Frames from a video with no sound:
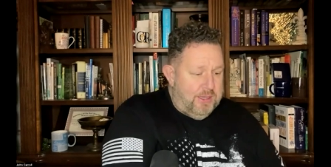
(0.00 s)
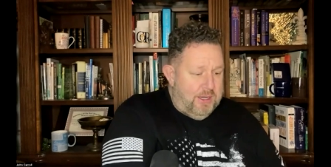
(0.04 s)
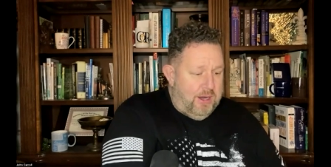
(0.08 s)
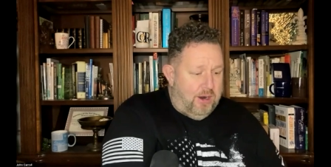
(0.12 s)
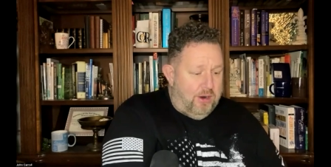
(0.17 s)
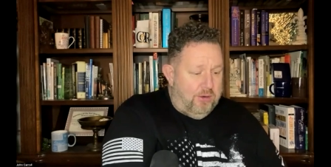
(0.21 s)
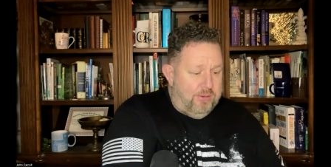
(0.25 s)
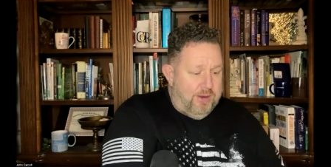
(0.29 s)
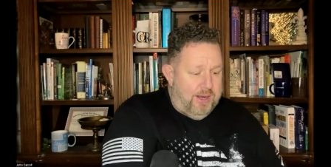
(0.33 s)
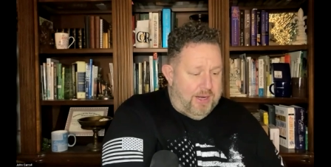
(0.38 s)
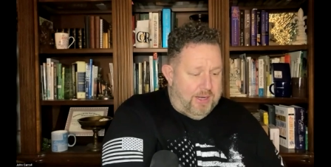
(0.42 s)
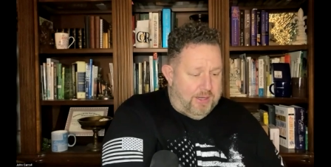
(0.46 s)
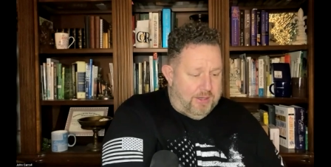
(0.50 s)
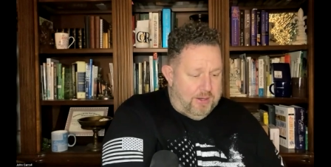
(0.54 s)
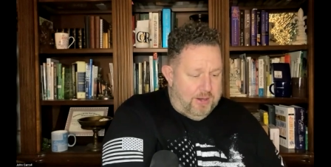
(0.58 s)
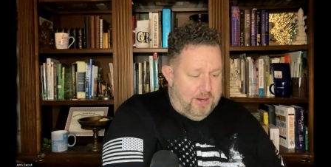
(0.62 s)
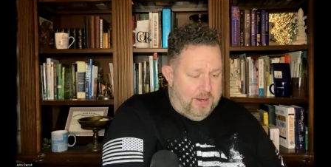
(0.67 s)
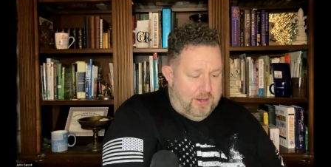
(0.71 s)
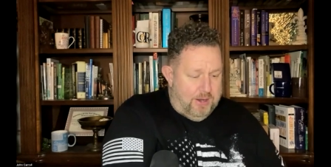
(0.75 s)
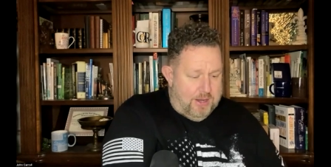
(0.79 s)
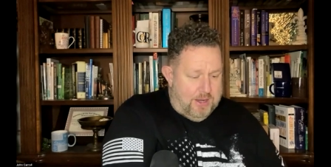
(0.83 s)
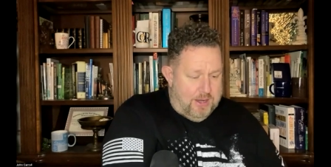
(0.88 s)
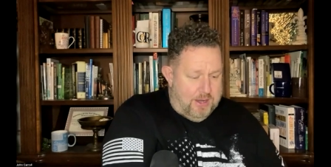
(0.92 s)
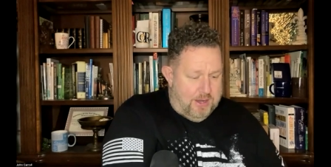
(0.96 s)
All right.
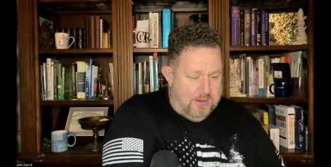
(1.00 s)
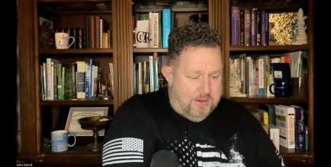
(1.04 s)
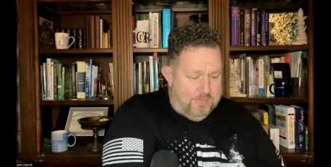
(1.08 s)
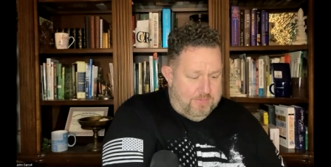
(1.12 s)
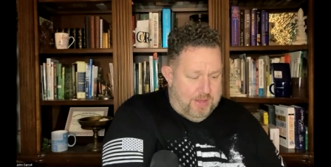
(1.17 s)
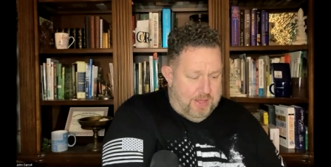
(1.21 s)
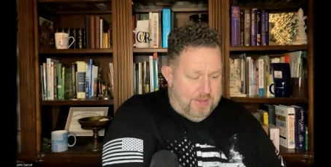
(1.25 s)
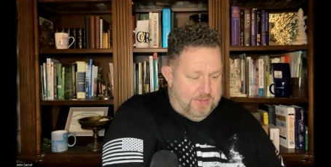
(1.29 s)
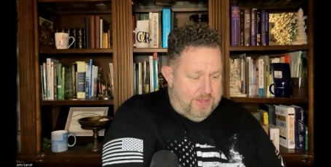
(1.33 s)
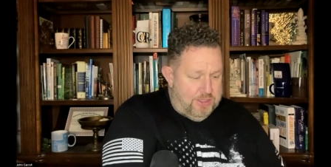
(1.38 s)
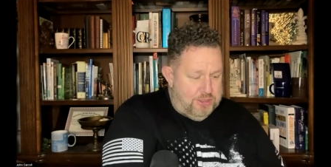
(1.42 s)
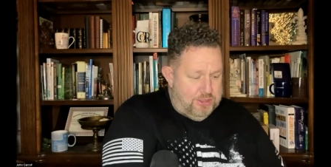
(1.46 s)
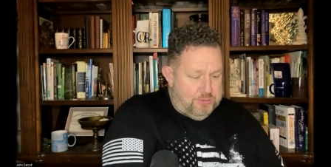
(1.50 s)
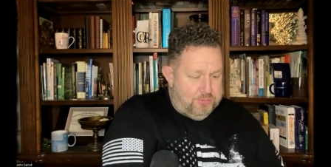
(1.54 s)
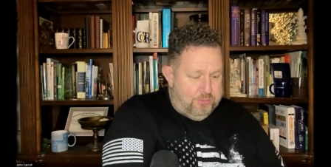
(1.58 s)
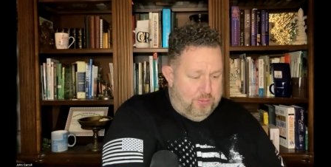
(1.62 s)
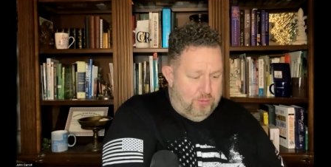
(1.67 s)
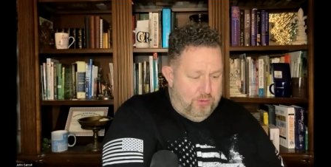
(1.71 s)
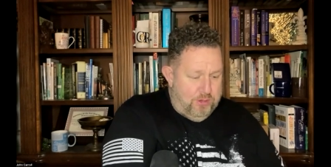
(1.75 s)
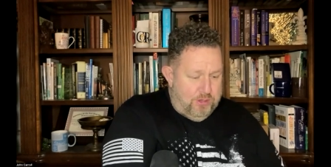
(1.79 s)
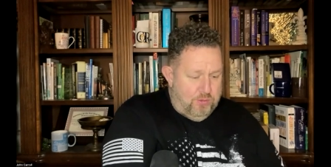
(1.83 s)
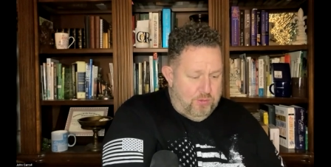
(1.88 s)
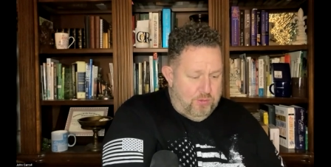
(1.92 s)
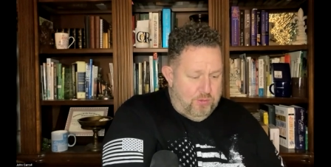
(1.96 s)
Um, at this
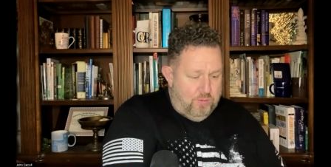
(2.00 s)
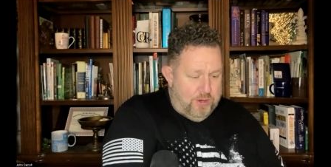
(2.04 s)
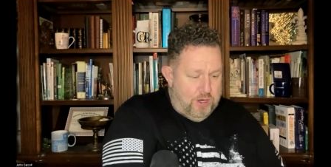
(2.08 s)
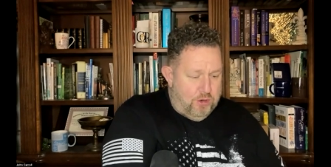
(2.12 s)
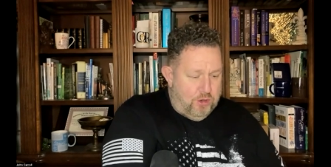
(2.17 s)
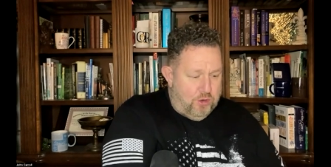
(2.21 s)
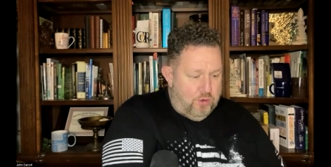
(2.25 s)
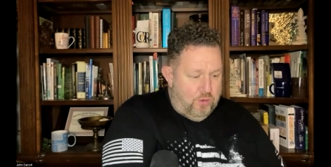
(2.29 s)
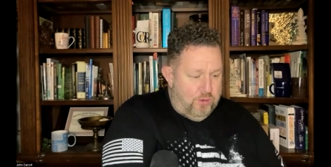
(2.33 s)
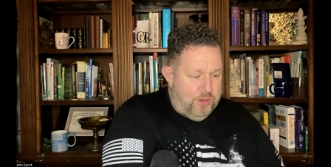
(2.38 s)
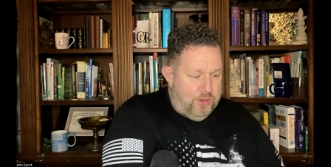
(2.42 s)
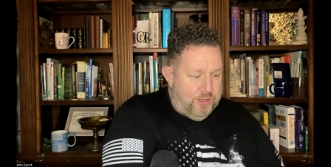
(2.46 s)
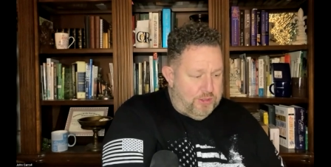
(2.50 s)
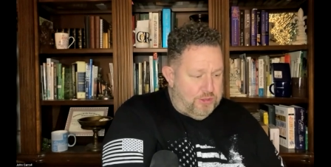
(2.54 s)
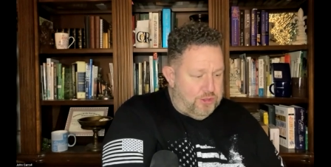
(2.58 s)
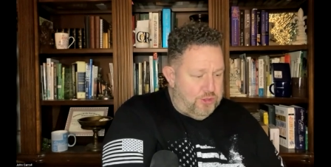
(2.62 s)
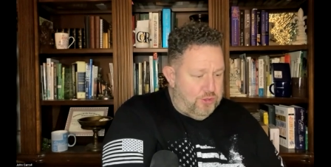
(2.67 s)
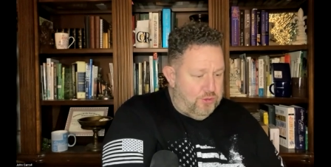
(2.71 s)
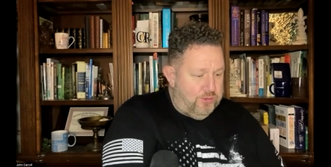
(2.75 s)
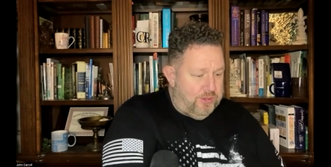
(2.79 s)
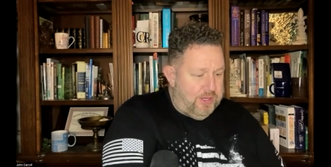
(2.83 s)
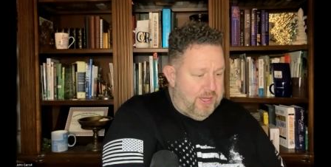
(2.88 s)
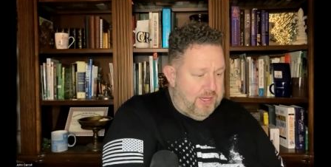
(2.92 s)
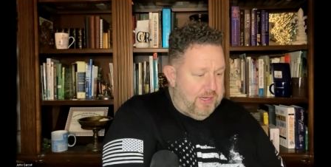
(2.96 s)
point, we are going
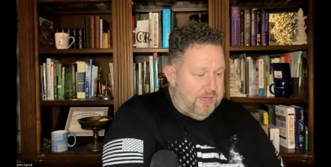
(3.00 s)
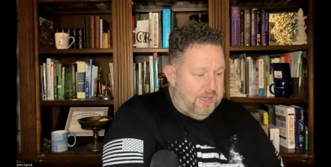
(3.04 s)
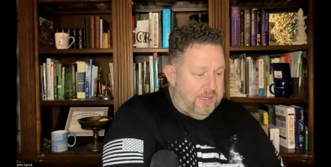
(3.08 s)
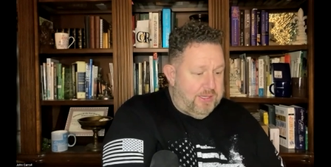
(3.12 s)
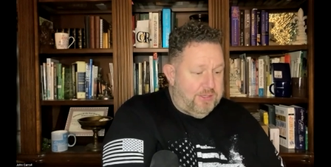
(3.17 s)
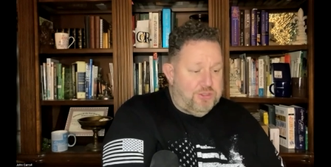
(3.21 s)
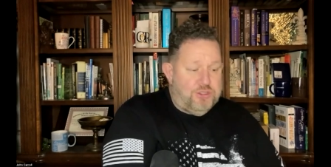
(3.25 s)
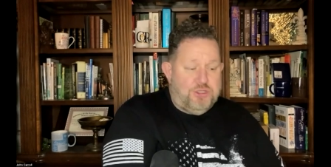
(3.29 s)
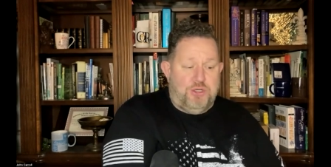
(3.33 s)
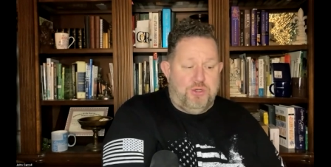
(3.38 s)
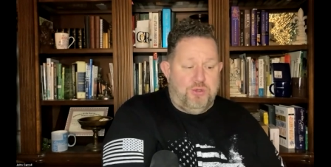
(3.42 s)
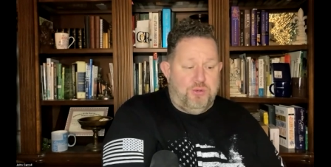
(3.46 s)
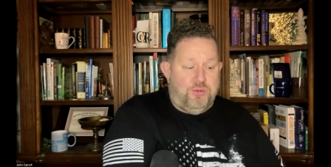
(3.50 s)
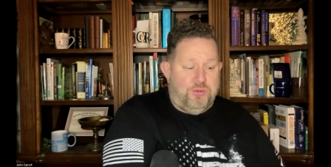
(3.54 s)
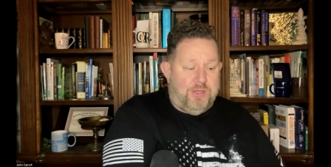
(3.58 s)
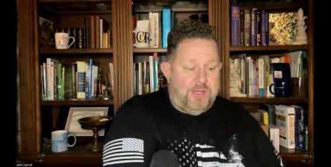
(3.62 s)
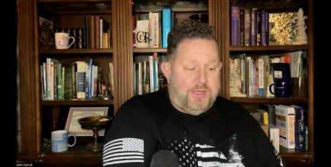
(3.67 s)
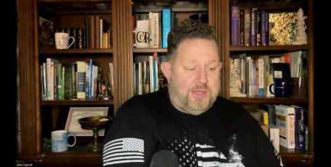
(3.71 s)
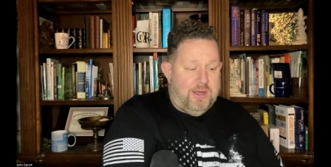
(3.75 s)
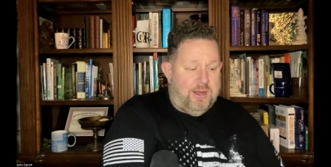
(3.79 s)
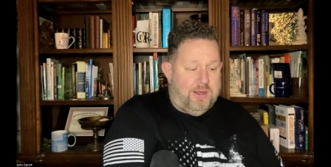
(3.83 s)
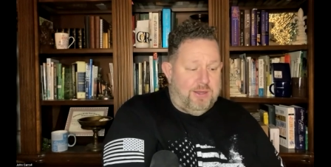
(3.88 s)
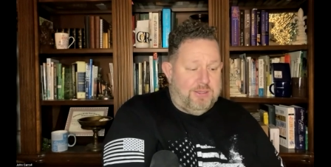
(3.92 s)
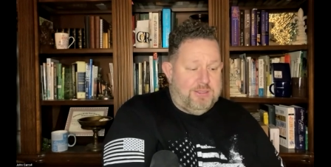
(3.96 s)
to get into the
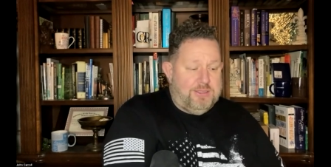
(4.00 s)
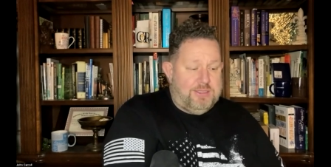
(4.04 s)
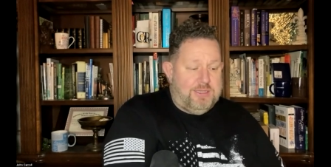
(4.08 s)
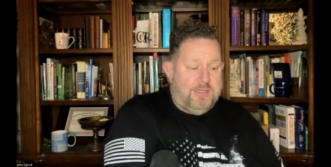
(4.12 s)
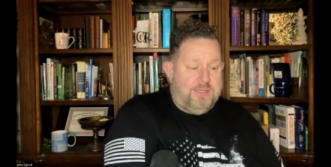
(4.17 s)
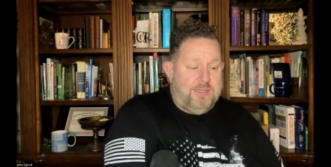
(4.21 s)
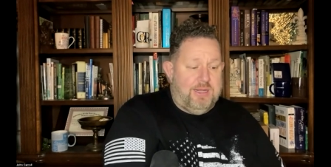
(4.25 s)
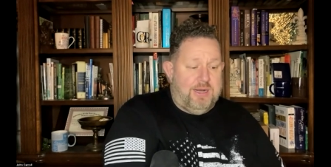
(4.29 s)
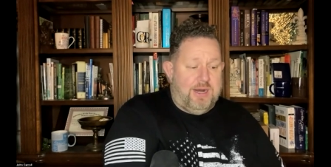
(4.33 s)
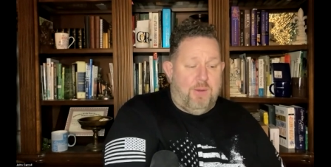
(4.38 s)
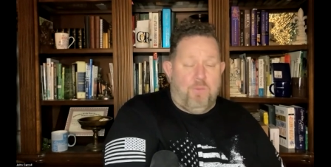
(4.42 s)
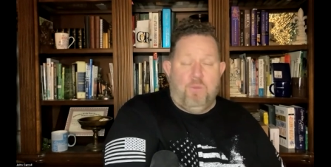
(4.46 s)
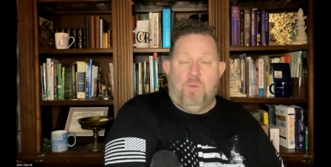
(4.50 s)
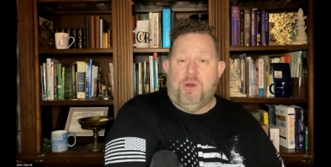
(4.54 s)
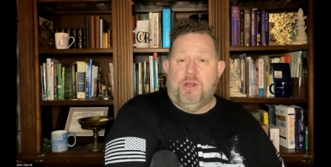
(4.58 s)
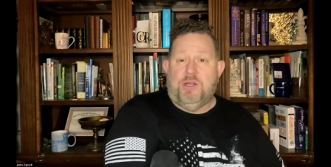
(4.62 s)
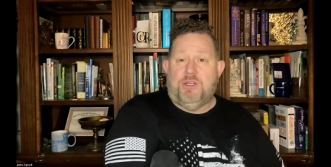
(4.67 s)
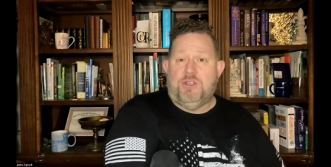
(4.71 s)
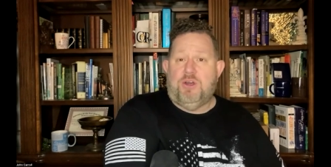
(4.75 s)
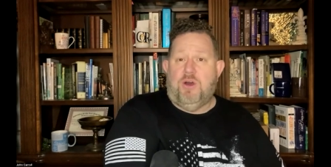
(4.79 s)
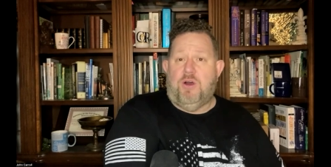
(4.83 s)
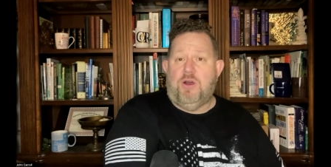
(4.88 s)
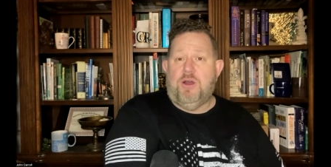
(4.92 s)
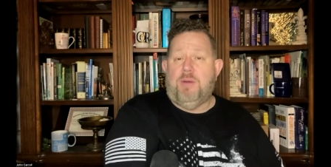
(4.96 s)
content that I want to
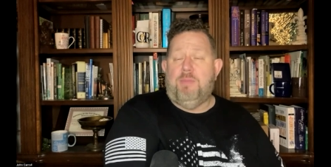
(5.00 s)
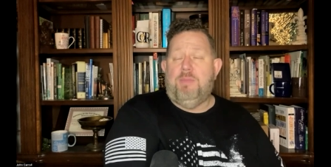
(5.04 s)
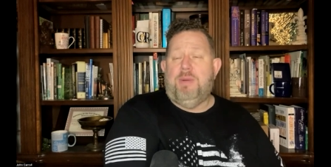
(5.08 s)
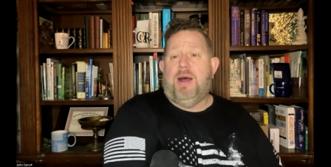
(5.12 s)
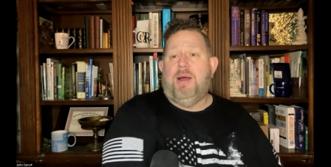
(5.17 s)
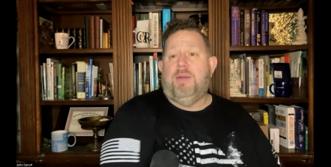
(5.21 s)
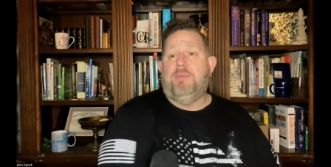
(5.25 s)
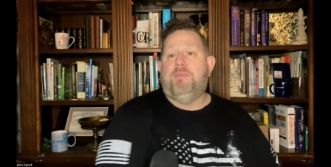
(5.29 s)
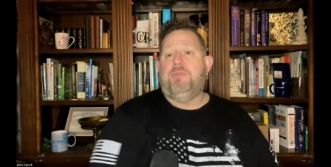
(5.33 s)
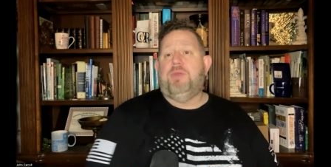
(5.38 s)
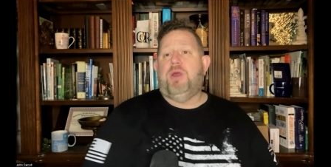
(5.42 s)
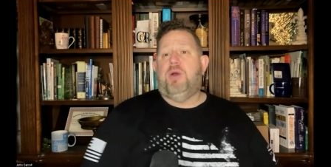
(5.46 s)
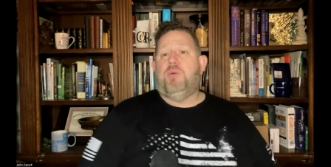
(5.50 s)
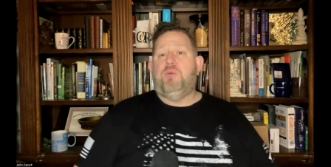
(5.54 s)
talk about.